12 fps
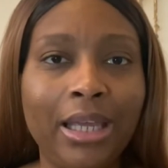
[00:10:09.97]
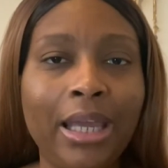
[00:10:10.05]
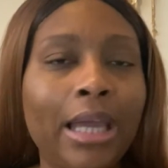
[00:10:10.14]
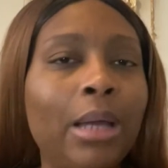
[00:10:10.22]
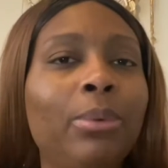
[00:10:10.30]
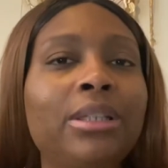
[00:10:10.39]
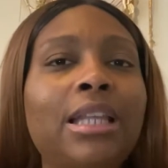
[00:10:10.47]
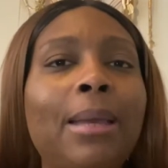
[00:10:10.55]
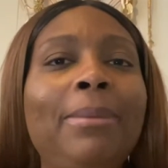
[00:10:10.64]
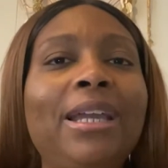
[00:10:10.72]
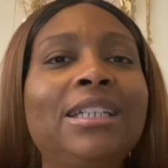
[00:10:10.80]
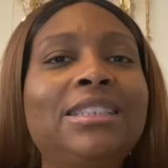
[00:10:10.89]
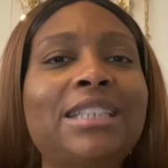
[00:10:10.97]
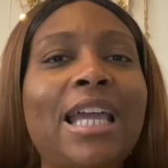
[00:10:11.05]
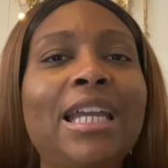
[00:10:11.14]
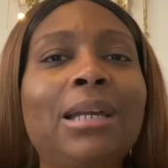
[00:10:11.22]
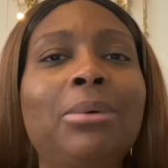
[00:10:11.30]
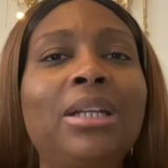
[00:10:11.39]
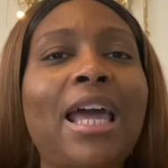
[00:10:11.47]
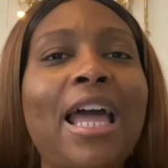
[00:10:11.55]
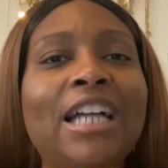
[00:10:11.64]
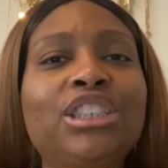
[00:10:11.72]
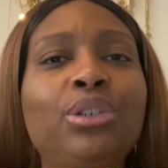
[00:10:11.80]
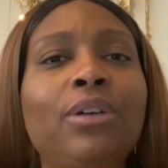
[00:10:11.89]
And with that being said, I'm going to
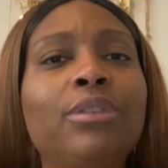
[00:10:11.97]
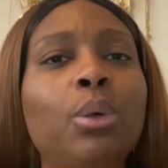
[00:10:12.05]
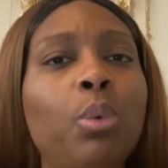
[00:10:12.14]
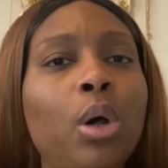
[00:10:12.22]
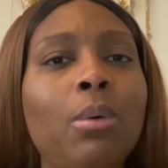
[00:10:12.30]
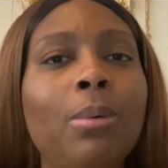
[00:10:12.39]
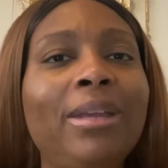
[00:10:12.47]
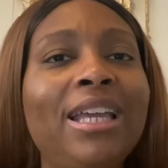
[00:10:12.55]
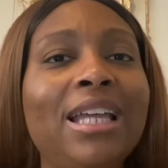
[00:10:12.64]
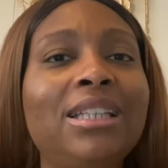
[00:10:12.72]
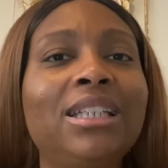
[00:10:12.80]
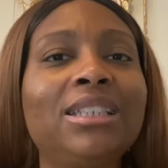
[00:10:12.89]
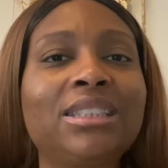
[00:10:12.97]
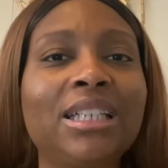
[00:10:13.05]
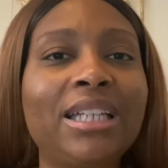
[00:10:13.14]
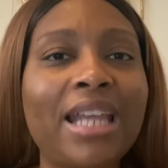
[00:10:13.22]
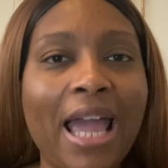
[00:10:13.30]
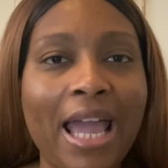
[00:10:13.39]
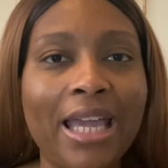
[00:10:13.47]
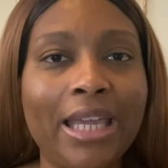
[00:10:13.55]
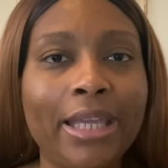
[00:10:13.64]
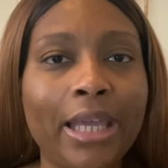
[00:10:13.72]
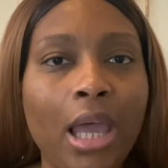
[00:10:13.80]
ask you if the world will be ending today.